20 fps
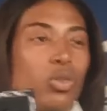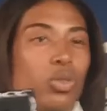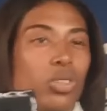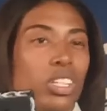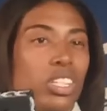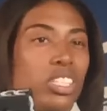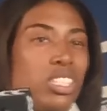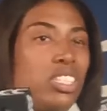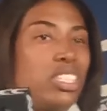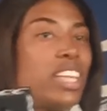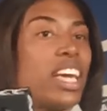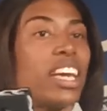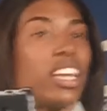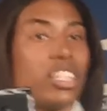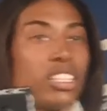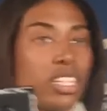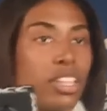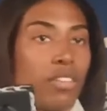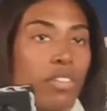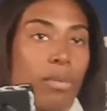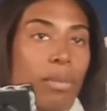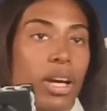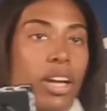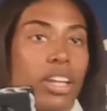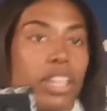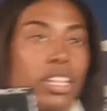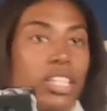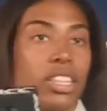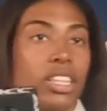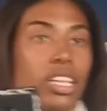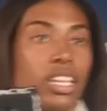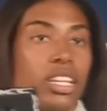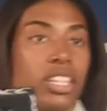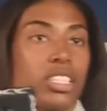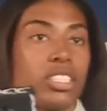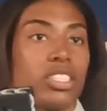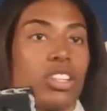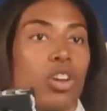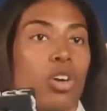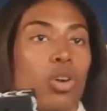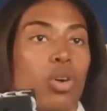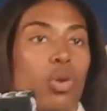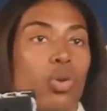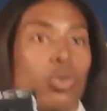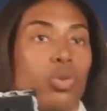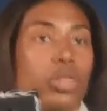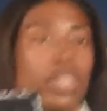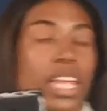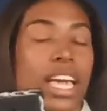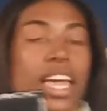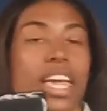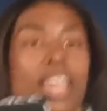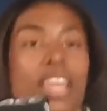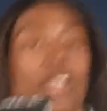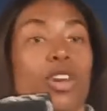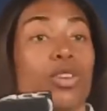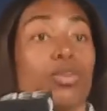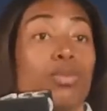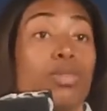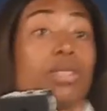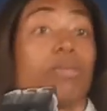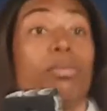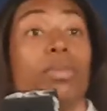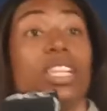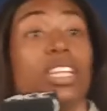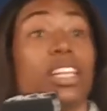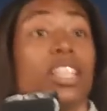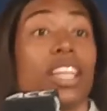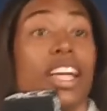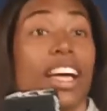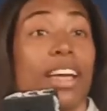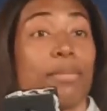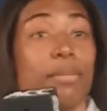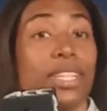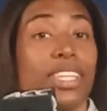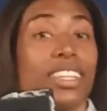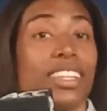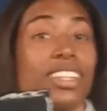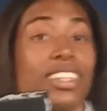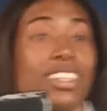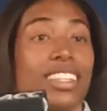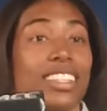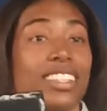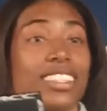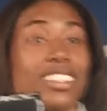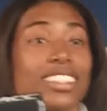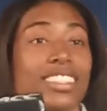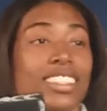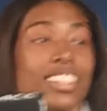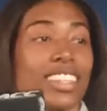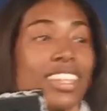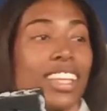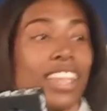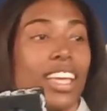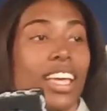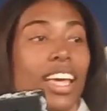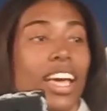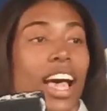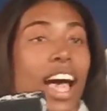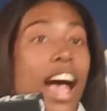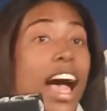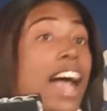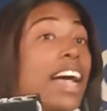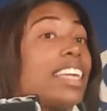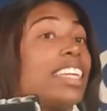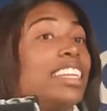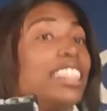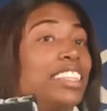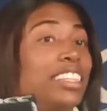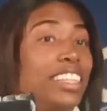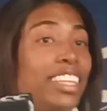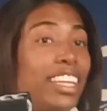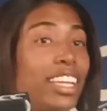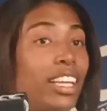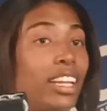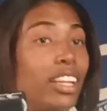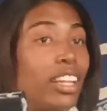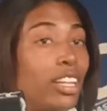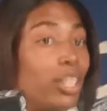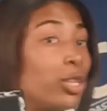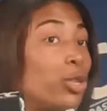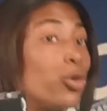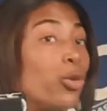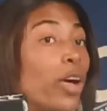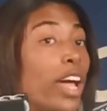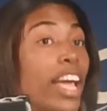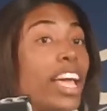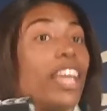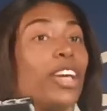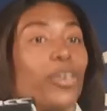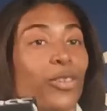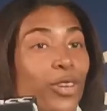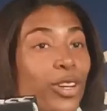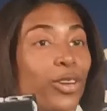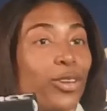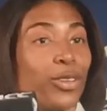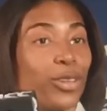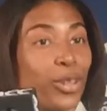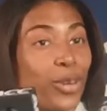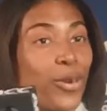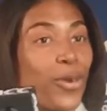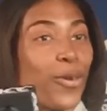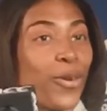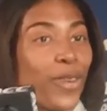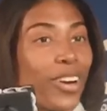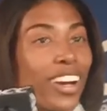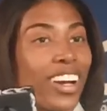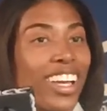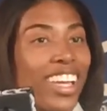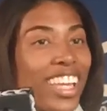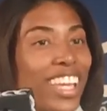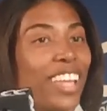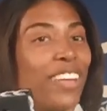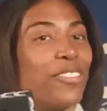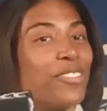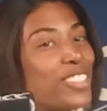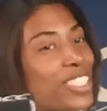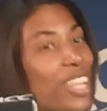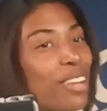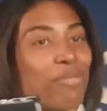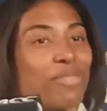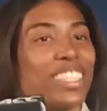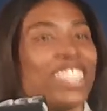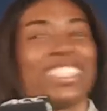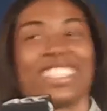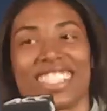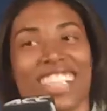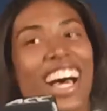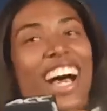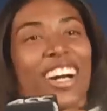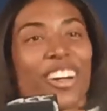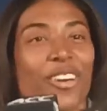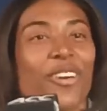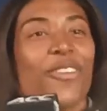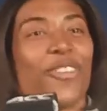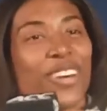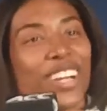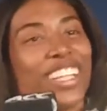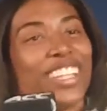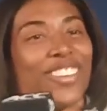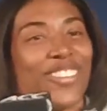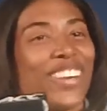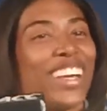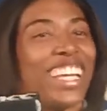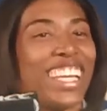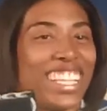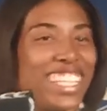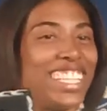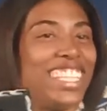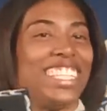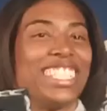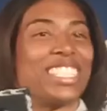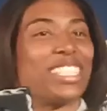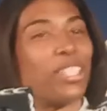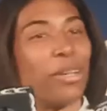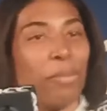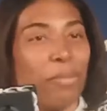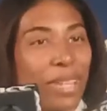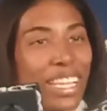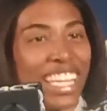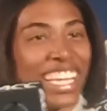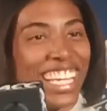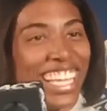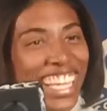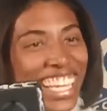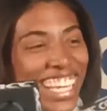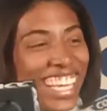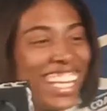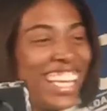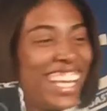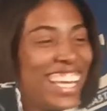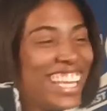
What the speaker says: is negative about anything. So that helps me a lot, because I could get a little angry on the court and it's not going the way it needs to be.